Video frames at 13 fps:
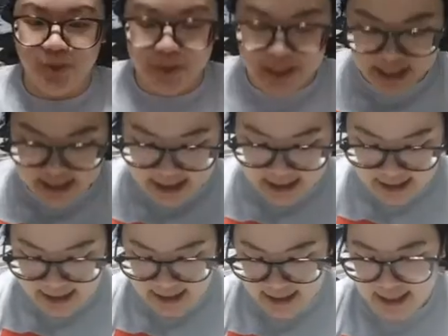need
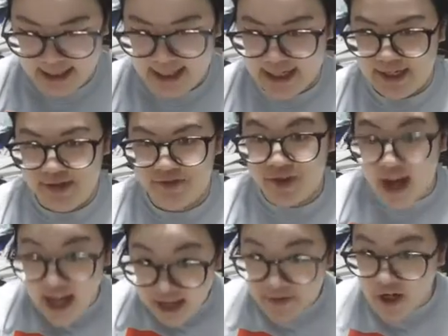
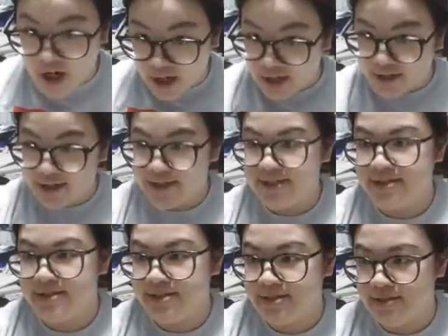5
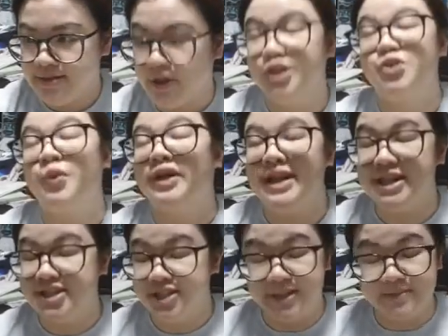yards, or 20
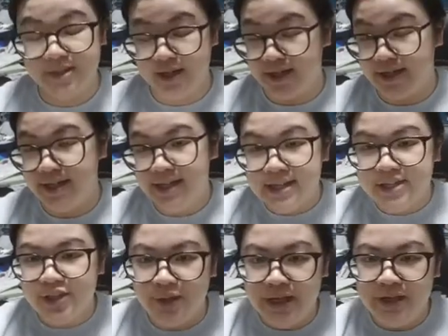inches, I'm sorry.
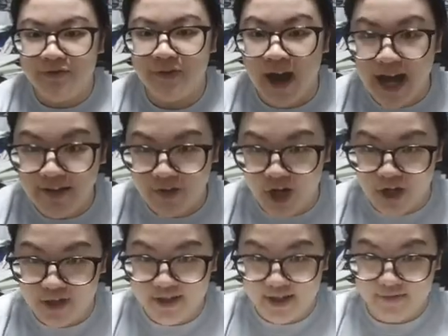So you need 5
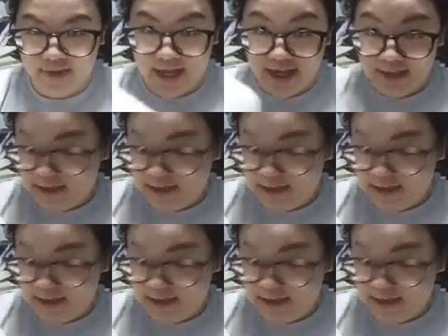yards of that.